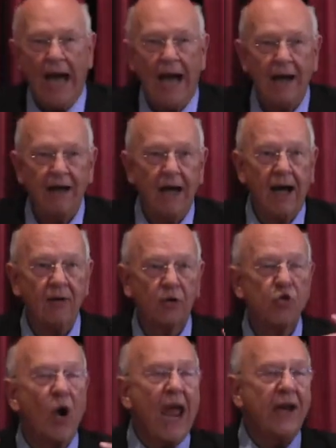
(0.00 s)

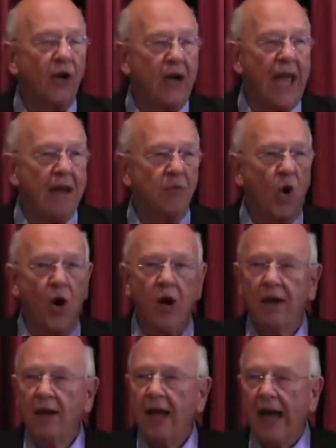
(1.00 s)
uh, uh, greater and
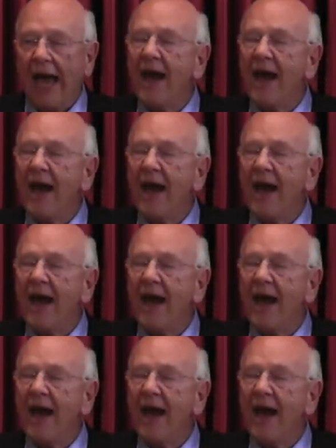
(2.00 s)
more,